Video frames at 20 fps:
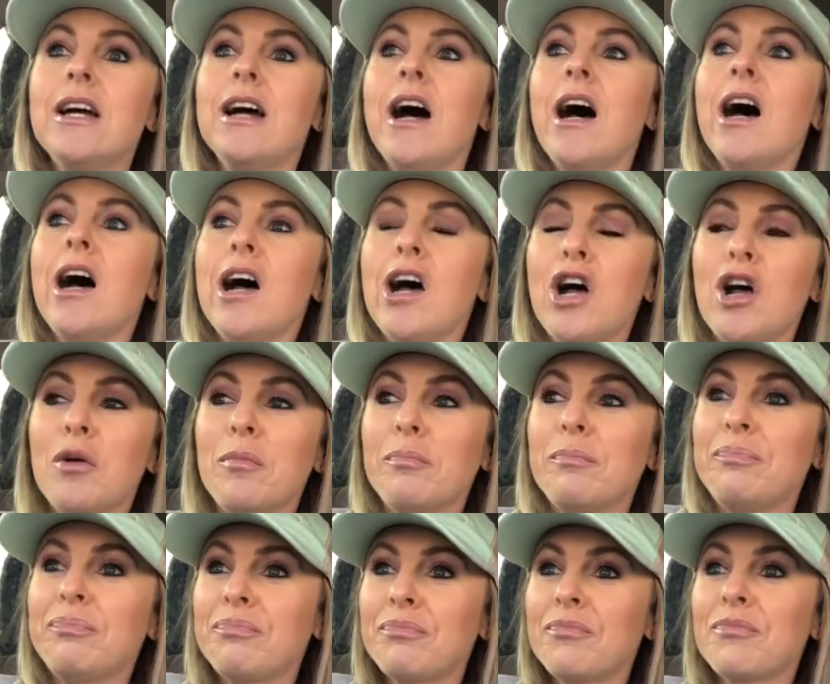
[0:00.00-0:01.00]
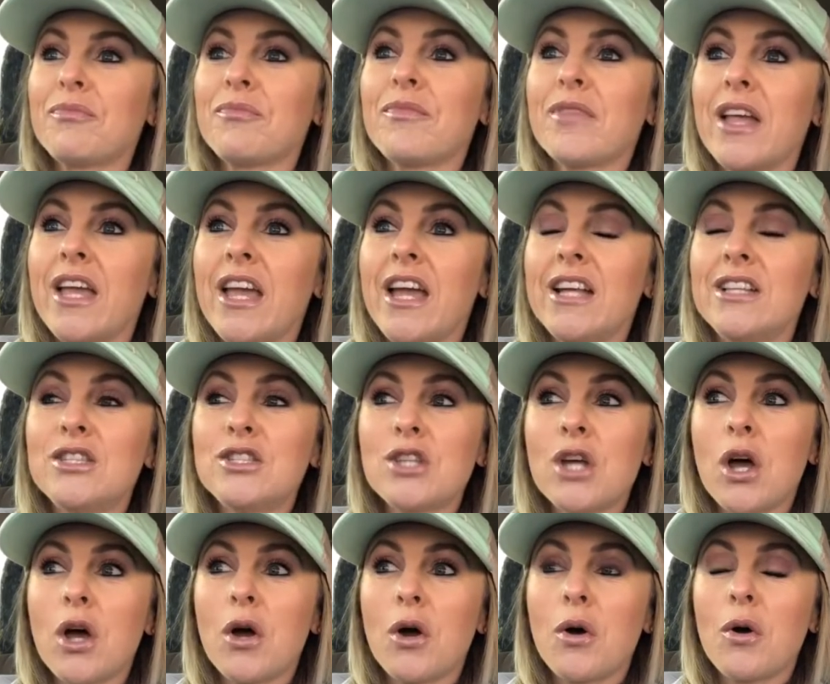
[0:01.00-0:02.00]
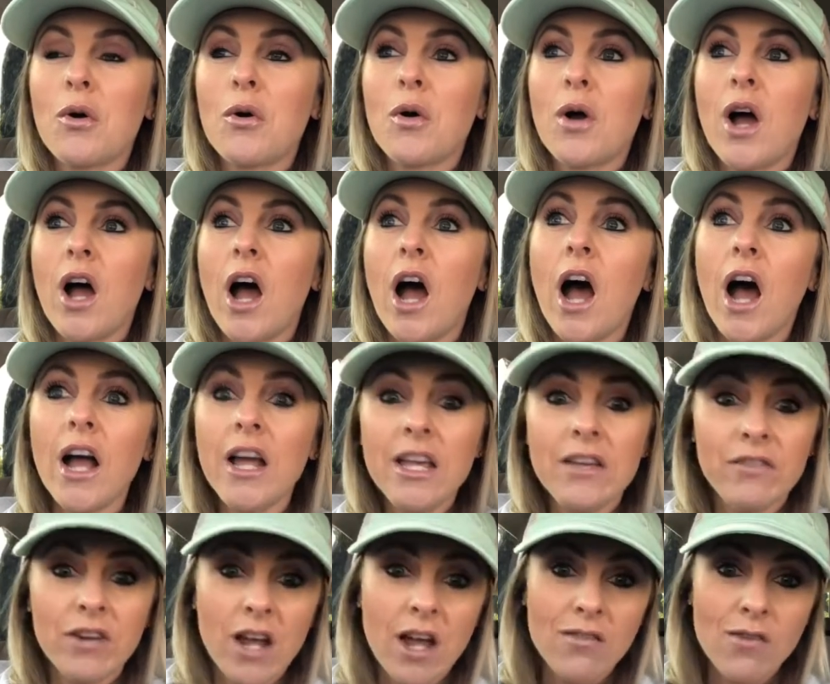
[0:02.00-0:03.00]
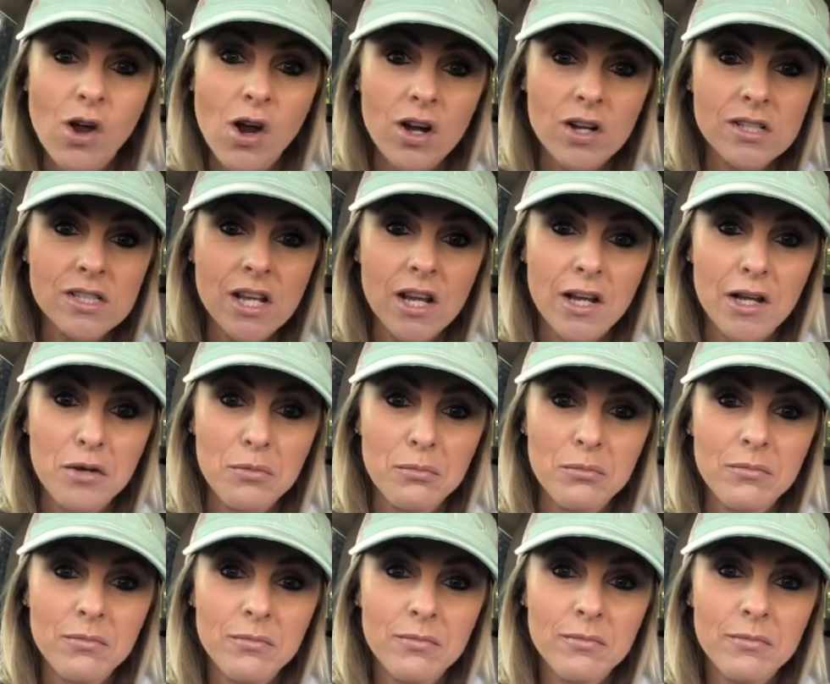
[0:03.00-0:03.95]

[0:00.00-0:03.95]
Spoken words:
And so I even have a hard time